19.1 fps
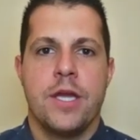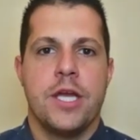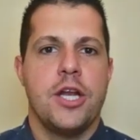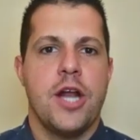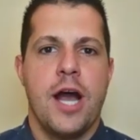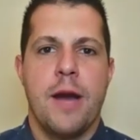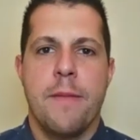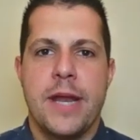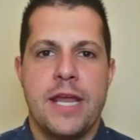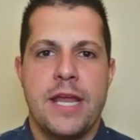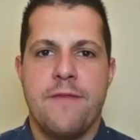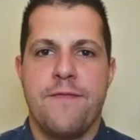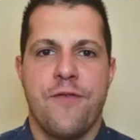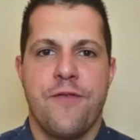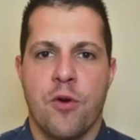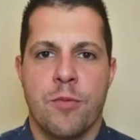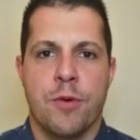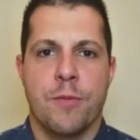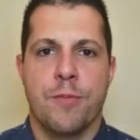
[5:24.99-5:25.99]
You know how many
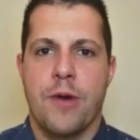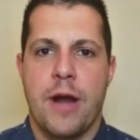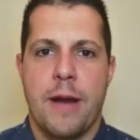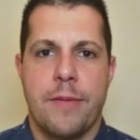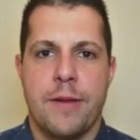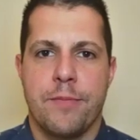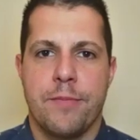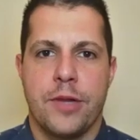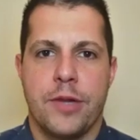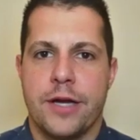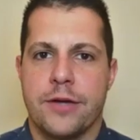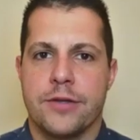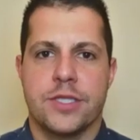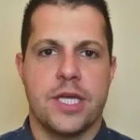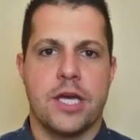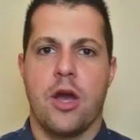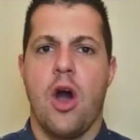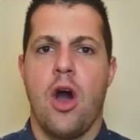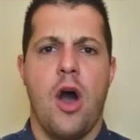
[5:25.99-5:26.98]
former prominent
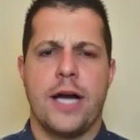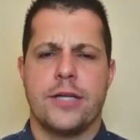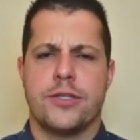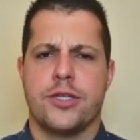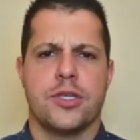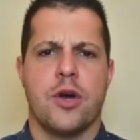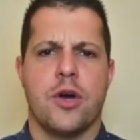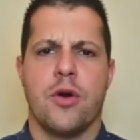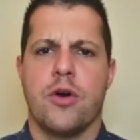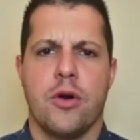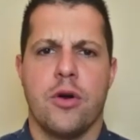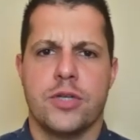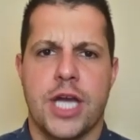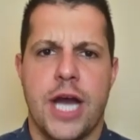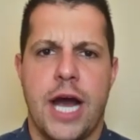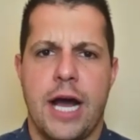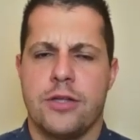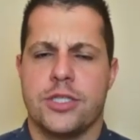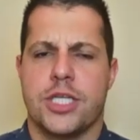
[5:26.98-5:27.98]
players think, oh, I'll just go coach
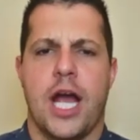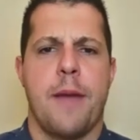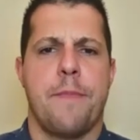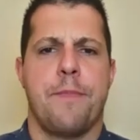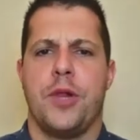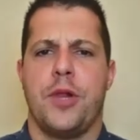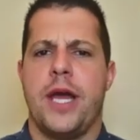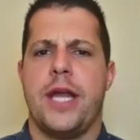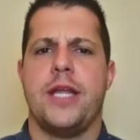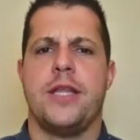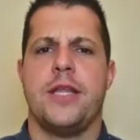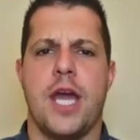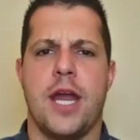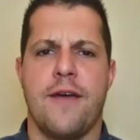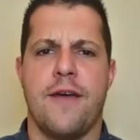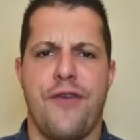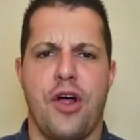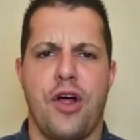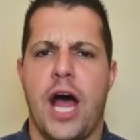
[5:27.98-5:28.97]
college. I played in the
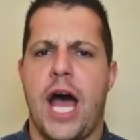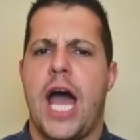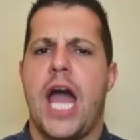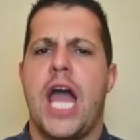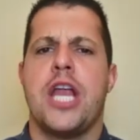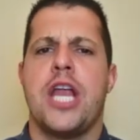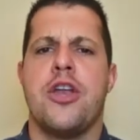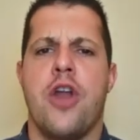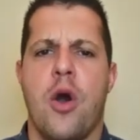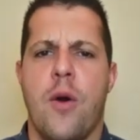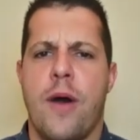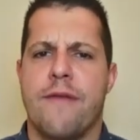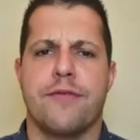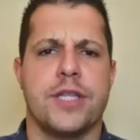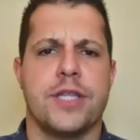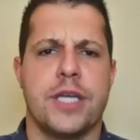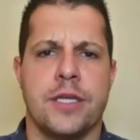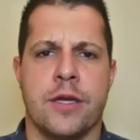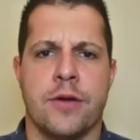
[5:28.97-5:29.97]
NFL. I know
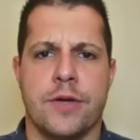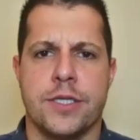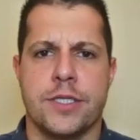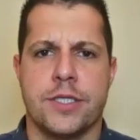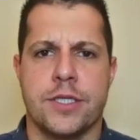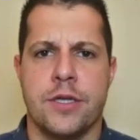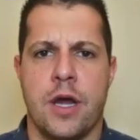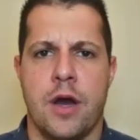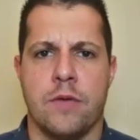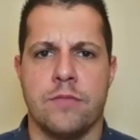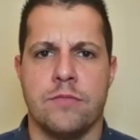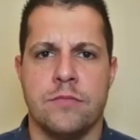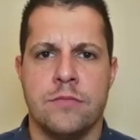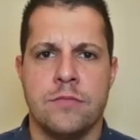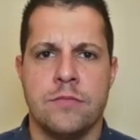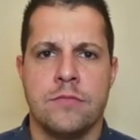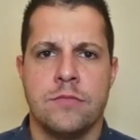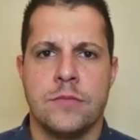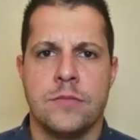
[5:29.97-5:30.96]
everything there is to know.
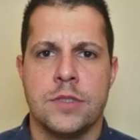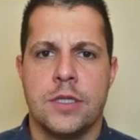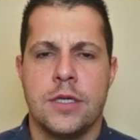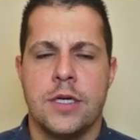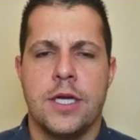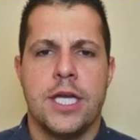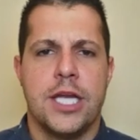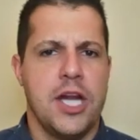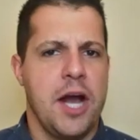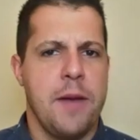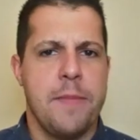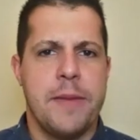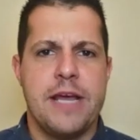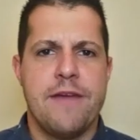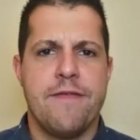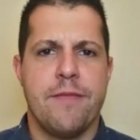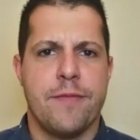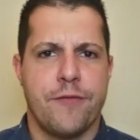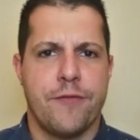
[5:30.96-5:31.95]
You know how
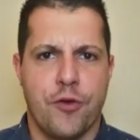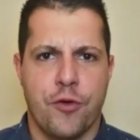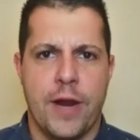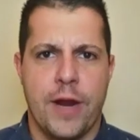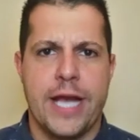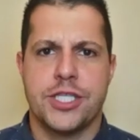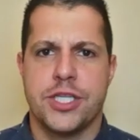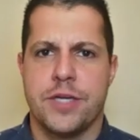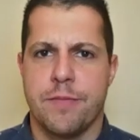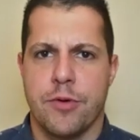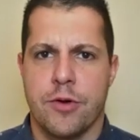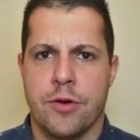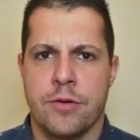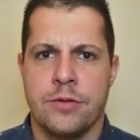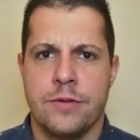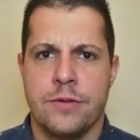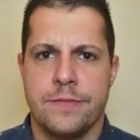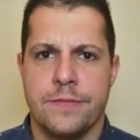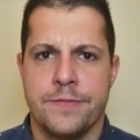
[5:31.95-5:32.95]
many of them have crashed and
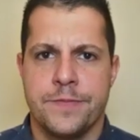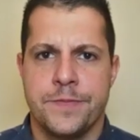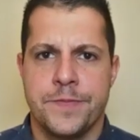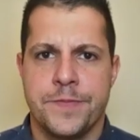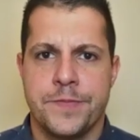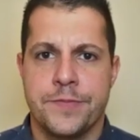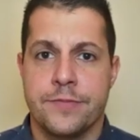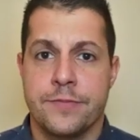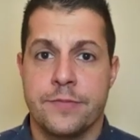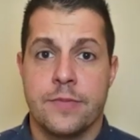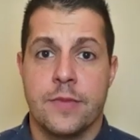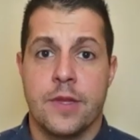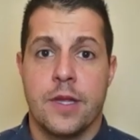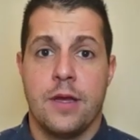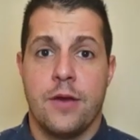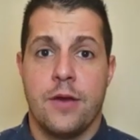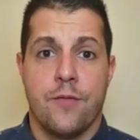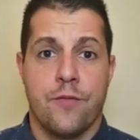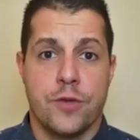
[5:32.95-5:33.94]
burned?
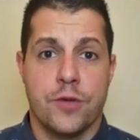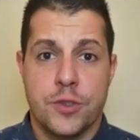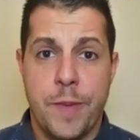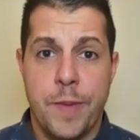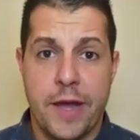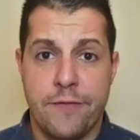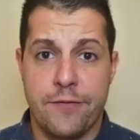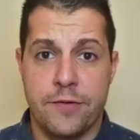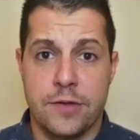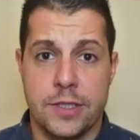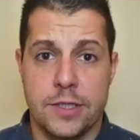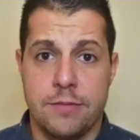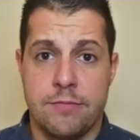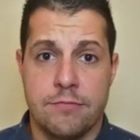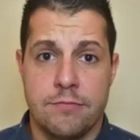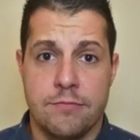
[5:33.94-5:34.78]
Respectfully,